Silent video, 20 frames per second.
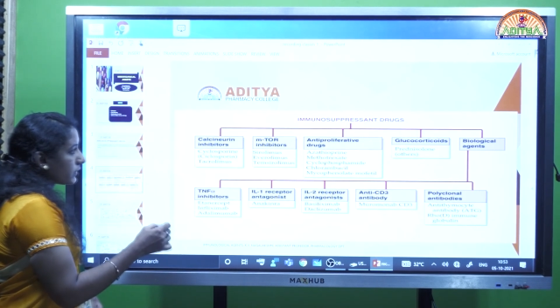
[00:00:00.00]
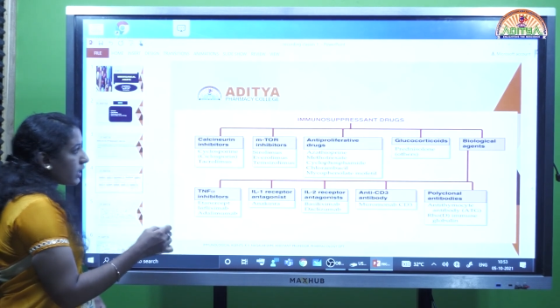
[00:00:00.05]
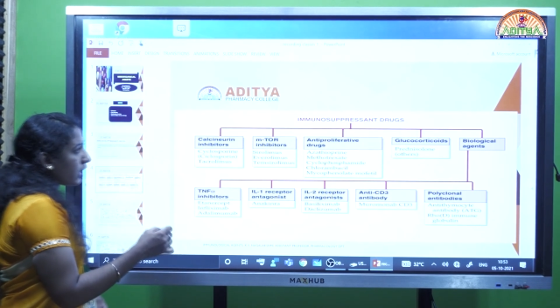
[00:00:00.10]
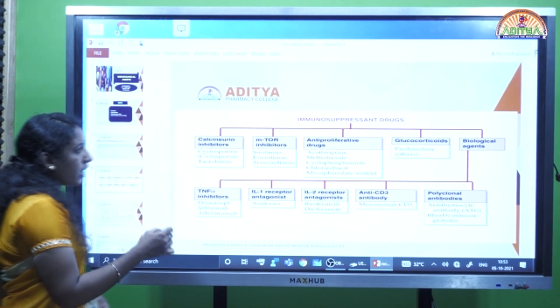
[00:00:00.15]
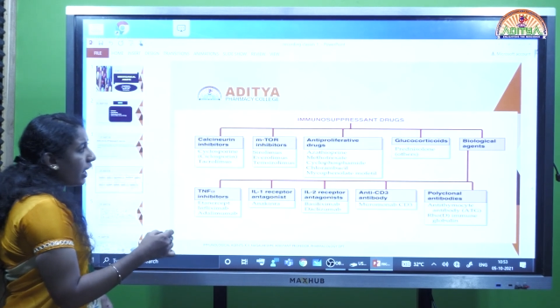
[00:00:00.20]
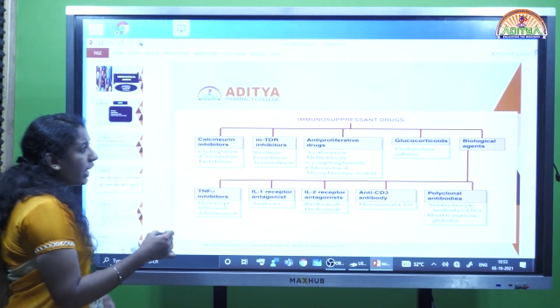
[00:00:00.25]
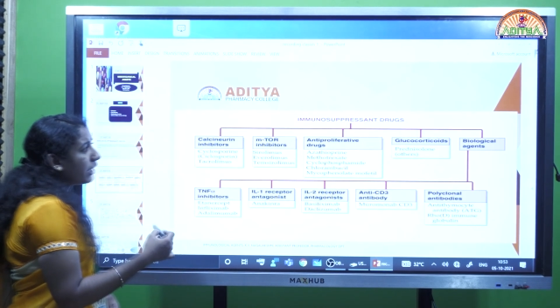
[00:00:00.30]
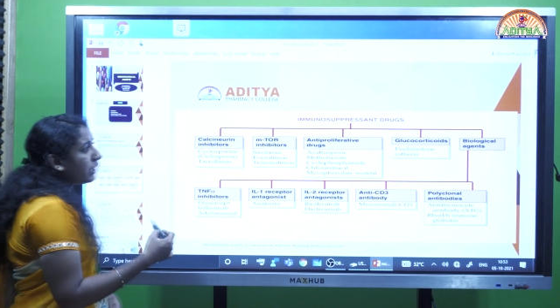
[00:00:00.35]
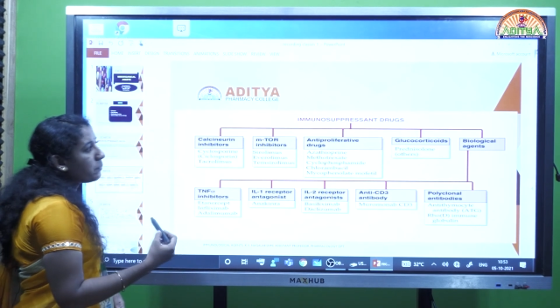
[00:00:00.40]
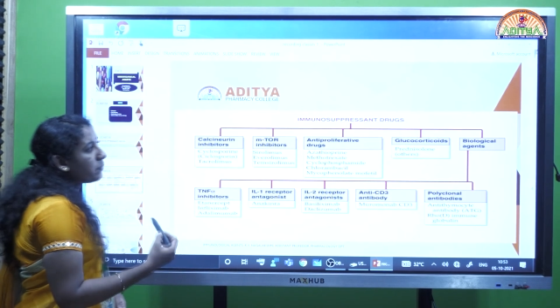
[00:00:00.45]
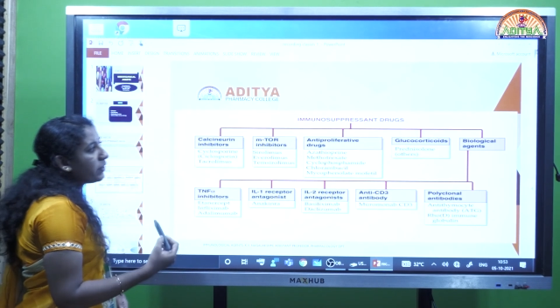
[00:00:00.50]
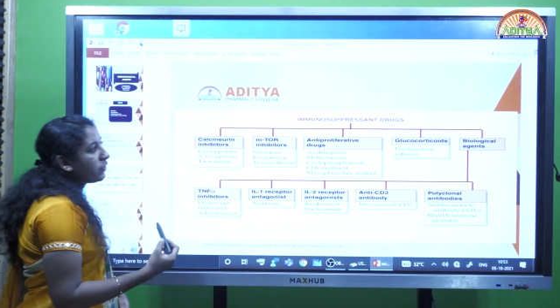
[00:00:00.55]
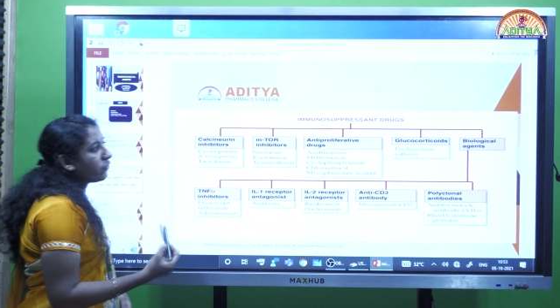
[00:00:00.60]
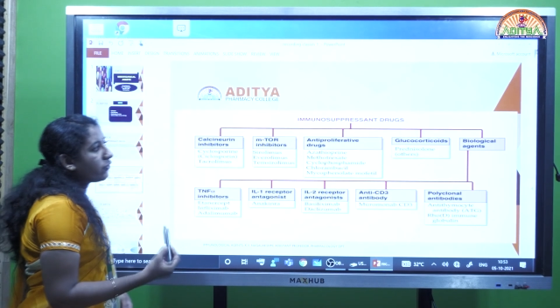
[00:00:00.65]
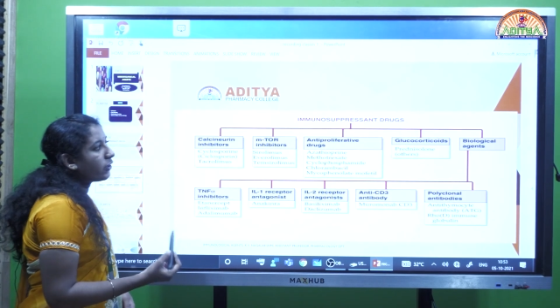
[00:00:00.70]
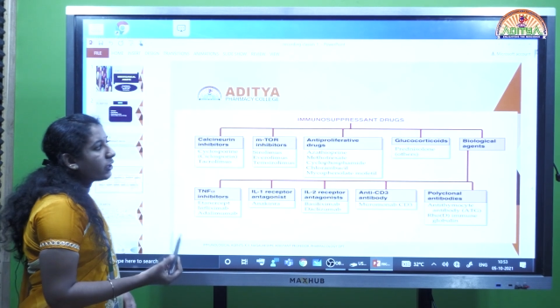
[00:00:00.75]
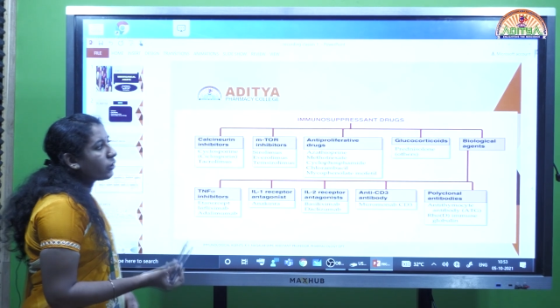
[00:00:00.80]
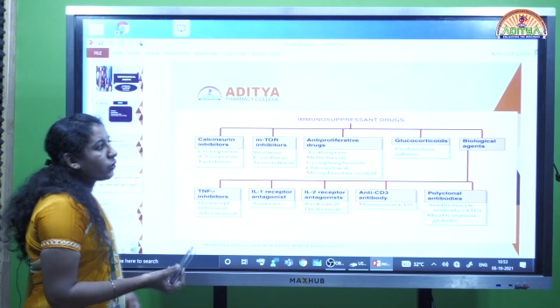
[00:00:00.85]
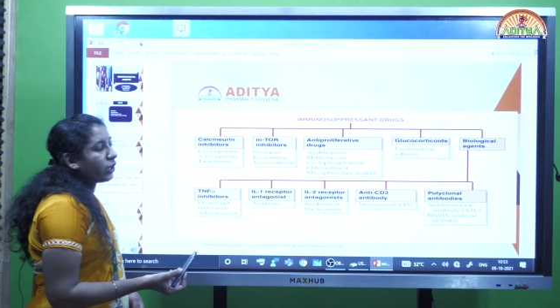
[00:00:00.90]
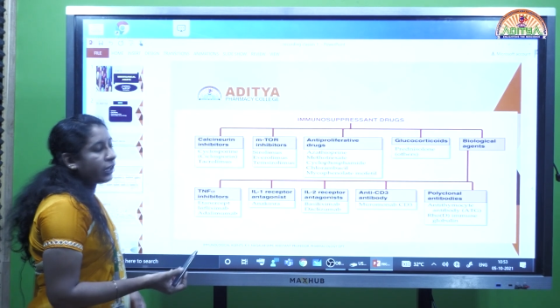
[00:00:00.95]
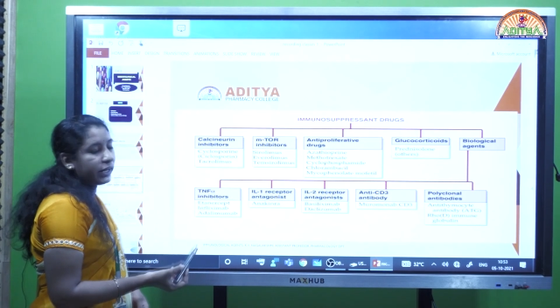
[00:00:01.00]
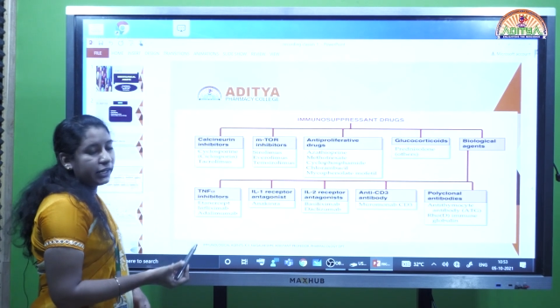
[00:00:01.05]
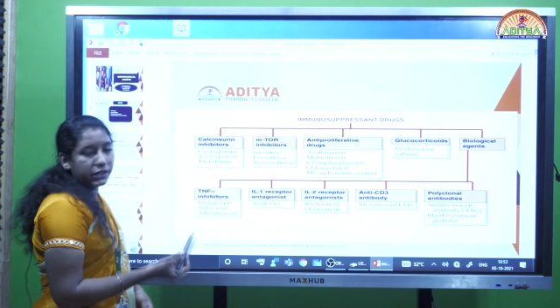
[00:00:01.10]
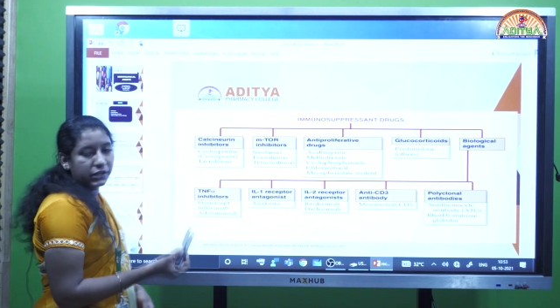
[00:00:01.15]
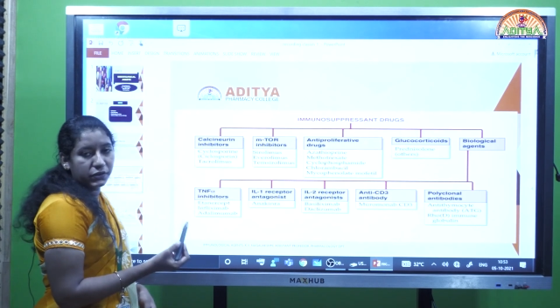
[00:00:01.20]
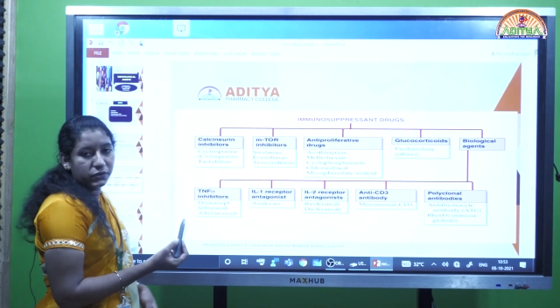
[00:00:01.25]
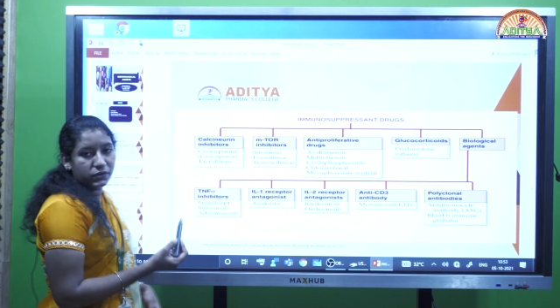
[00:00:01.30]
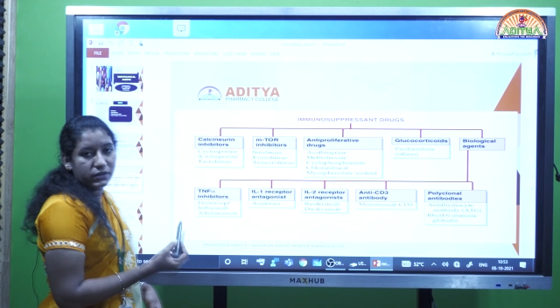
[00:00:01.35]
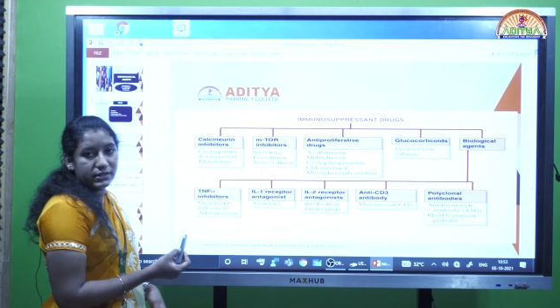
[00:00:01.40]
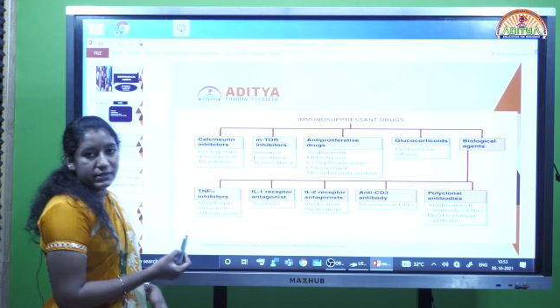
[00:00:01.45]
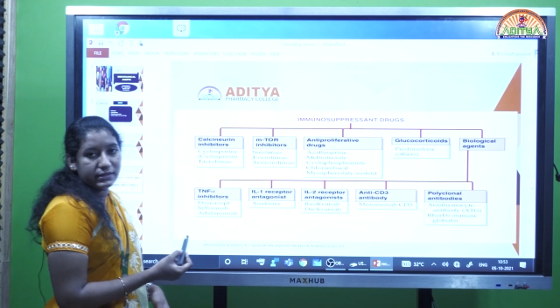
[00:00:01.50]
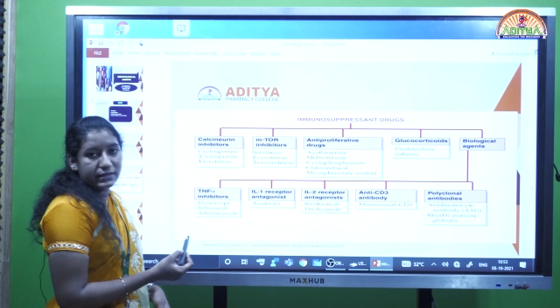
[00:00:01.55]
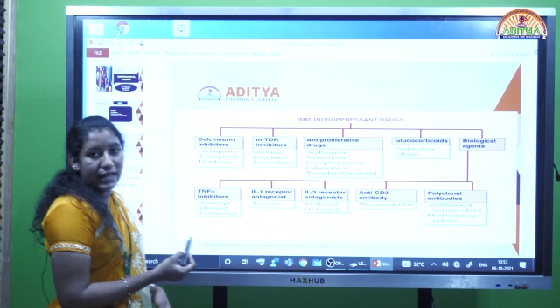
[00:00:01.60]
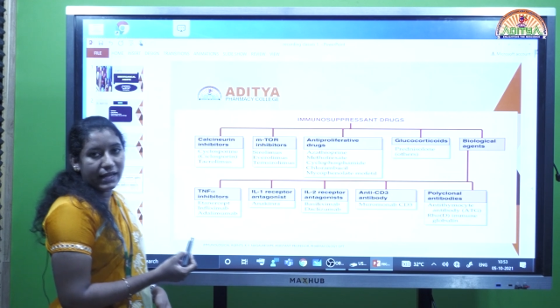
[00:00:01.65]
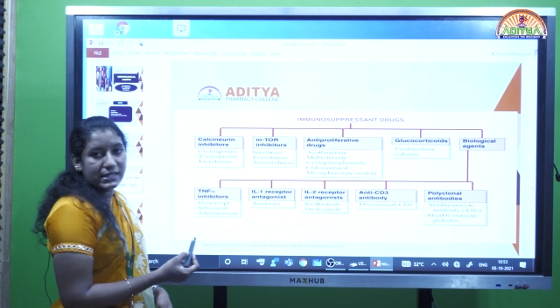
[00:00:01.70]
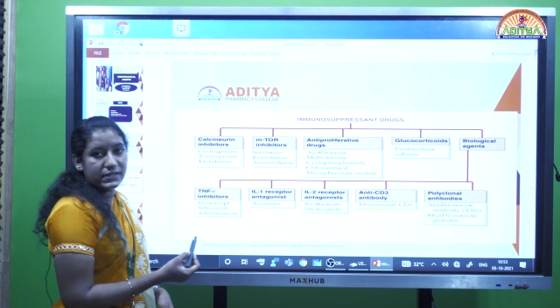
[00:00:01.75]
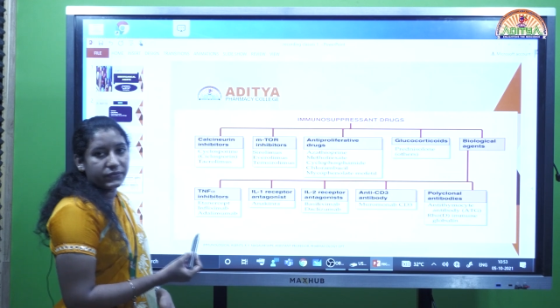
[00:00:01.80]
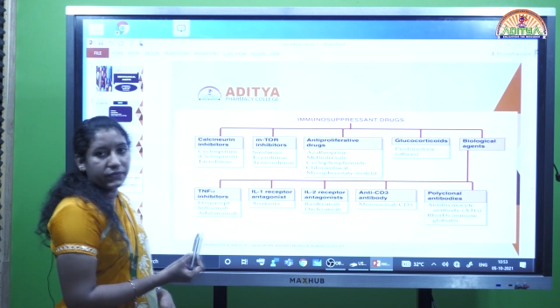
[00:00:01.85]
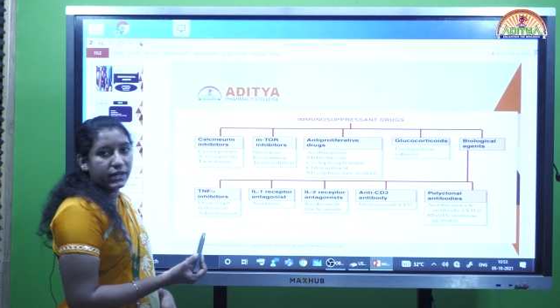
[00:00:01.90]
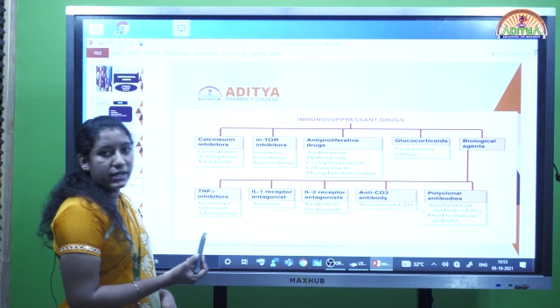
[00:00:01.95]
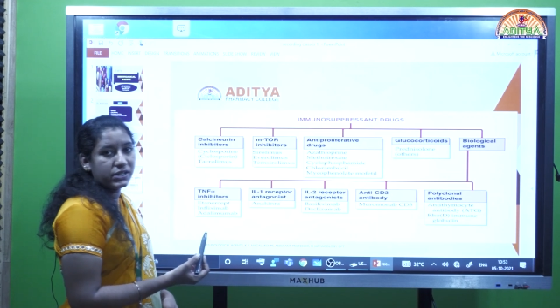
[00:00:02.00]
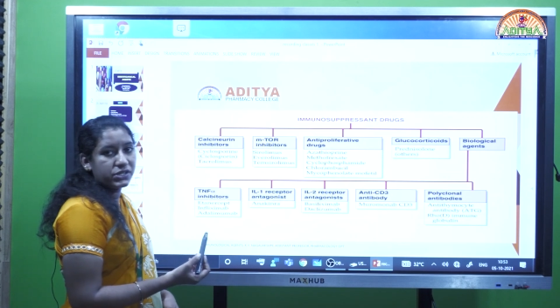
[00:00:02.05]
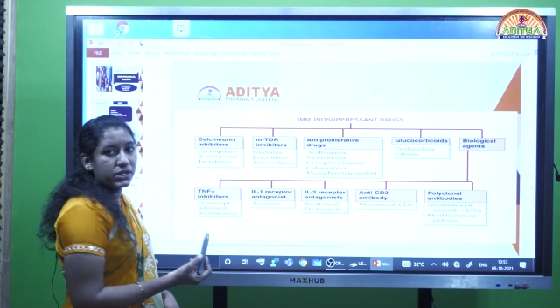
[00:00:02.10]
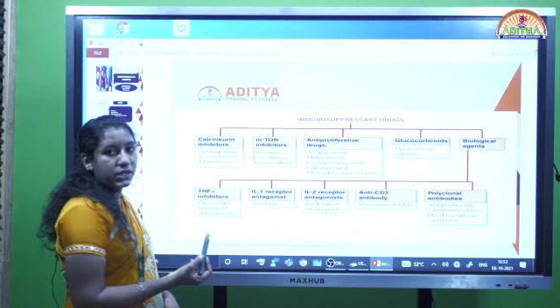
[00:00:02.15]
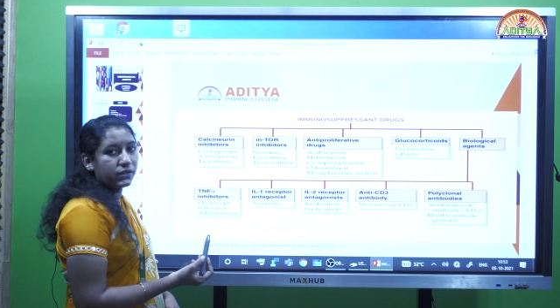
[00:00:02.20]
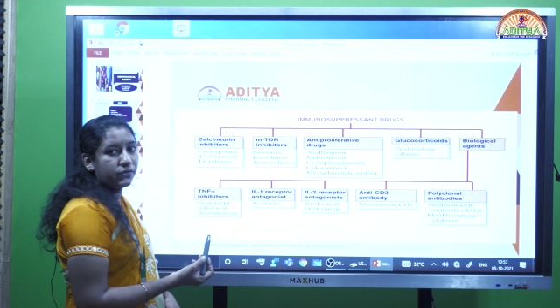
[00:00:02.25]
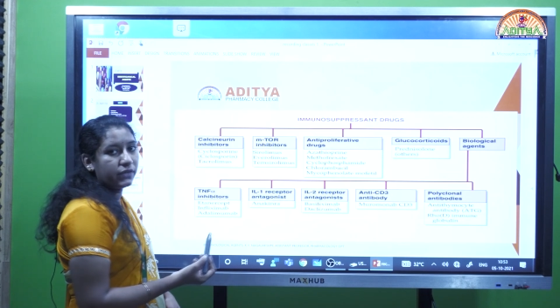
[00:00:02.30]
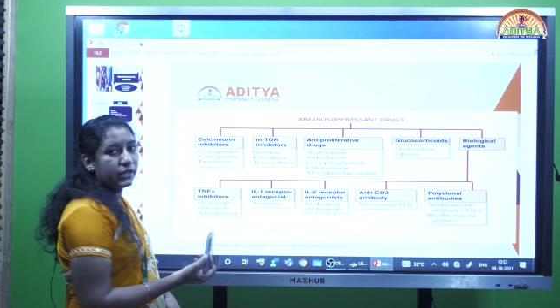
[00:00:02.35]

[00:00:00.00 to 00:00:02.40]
And before going to this classification,